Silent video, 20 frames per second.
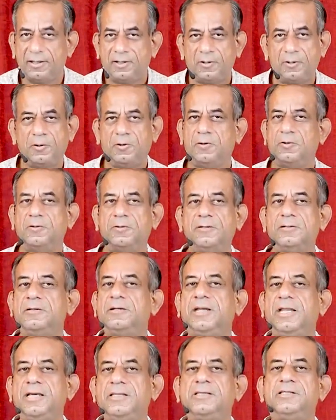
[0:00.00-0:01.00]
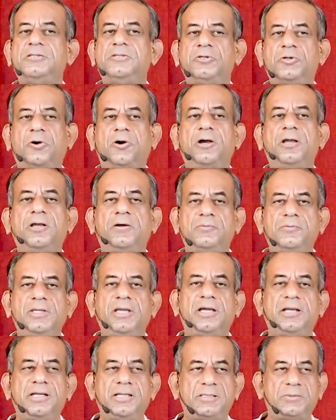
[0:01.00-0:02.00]
No, take the joy of
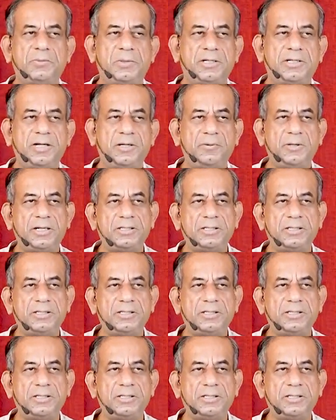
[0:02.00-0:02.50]
the unexpected.